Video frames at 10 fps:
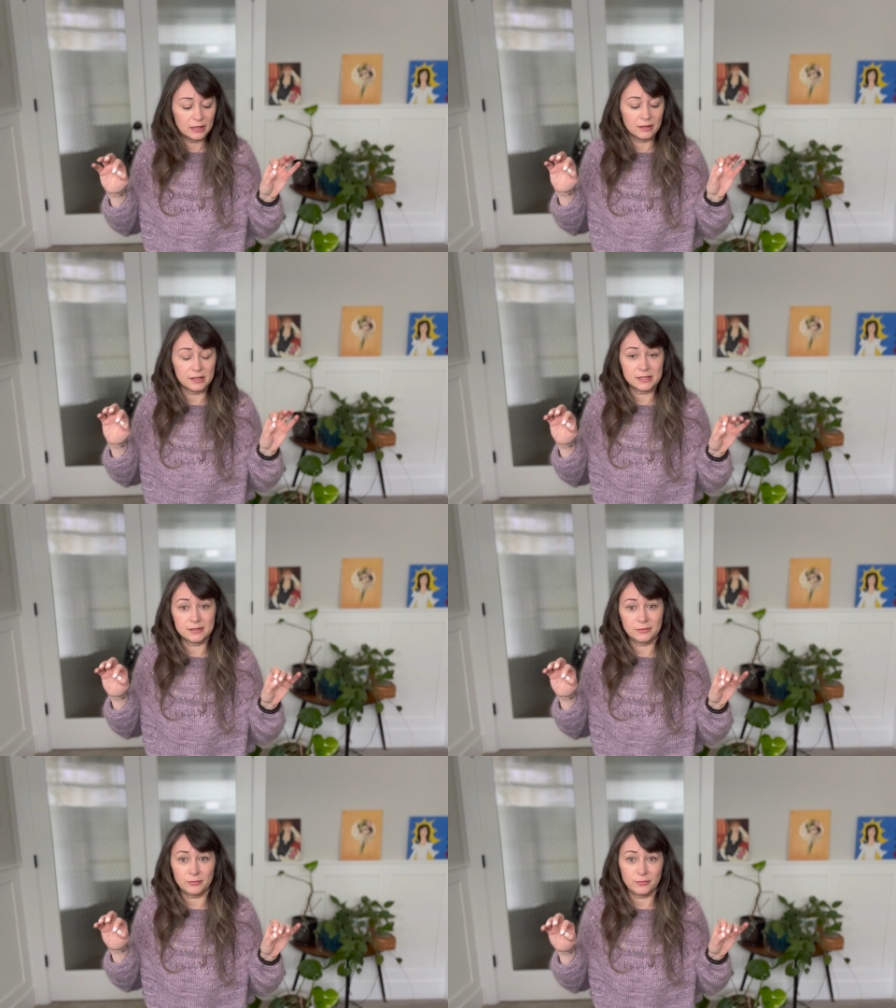
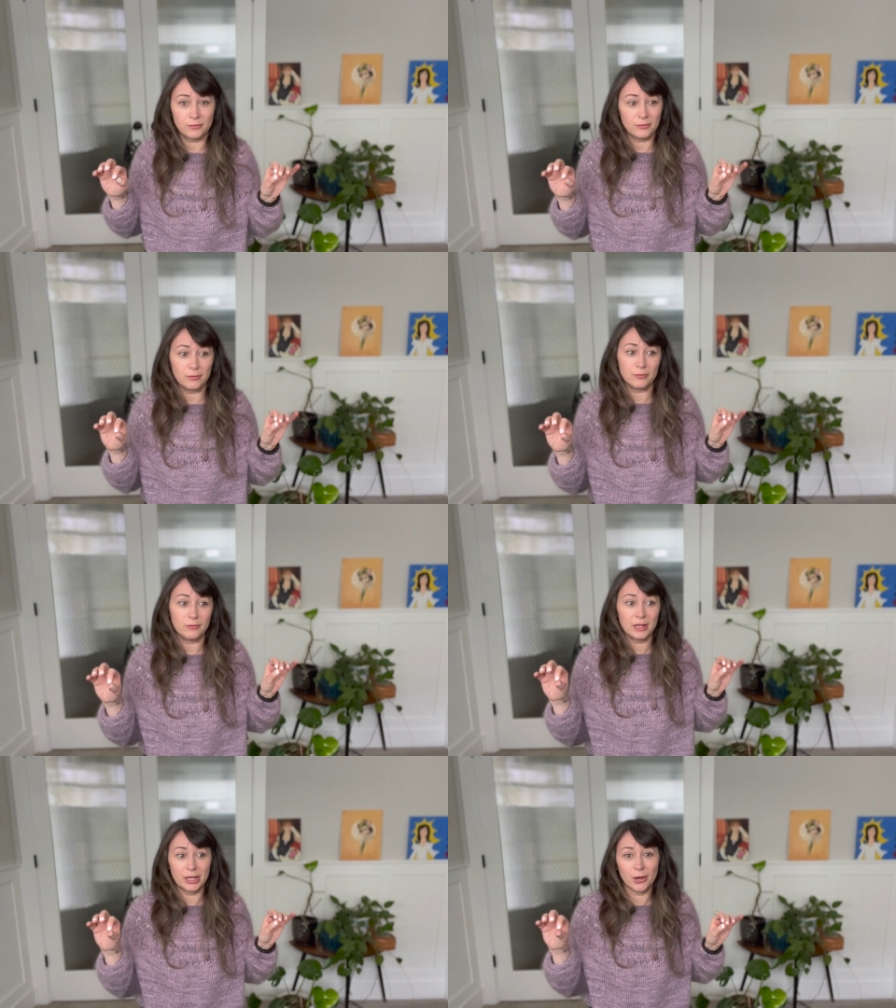this
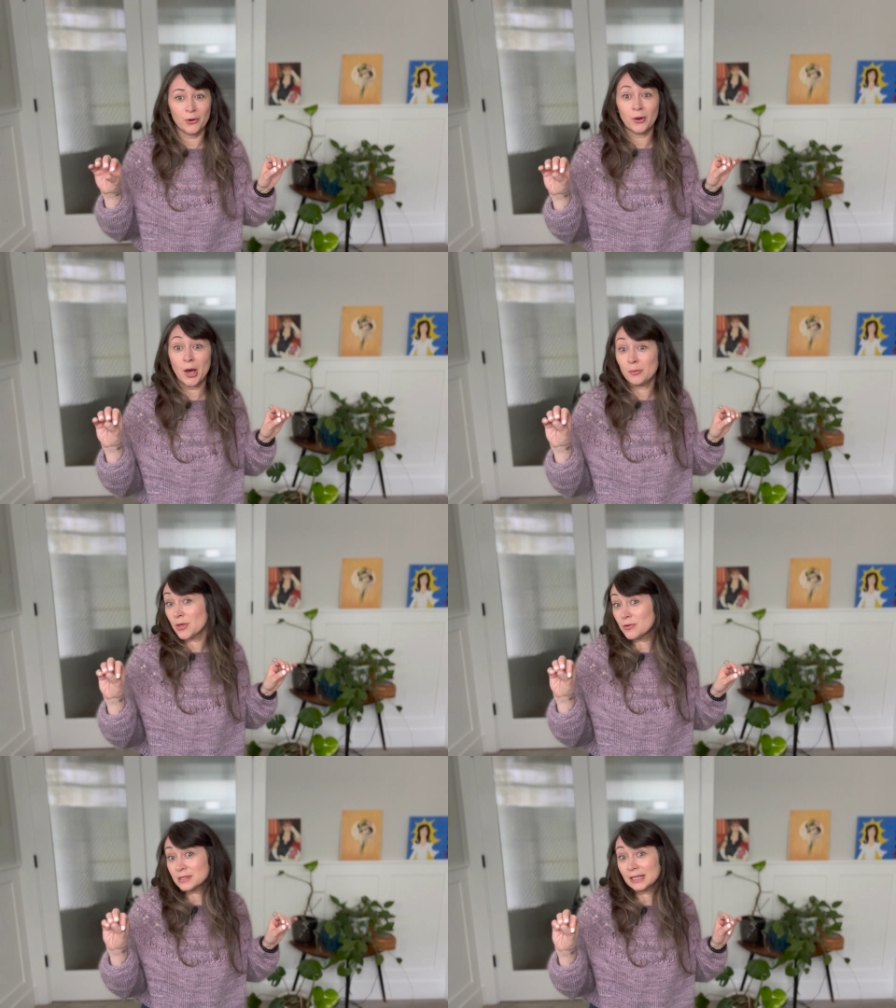video
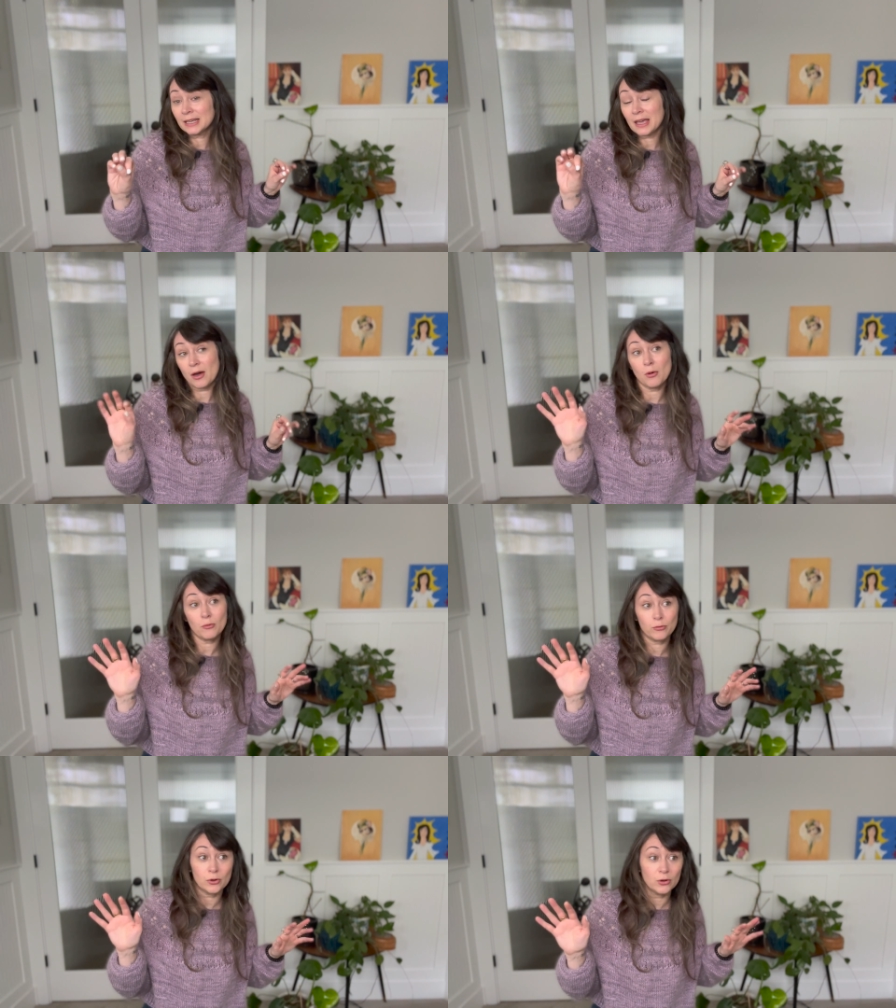amusing,
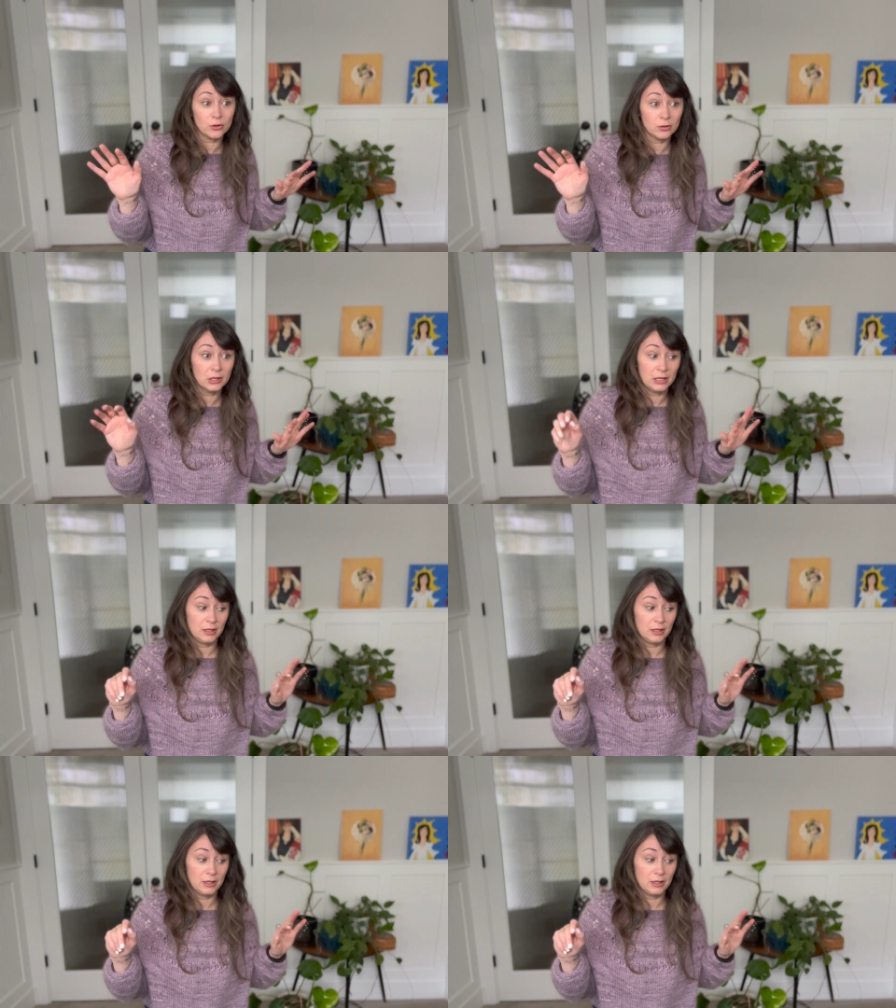helpful,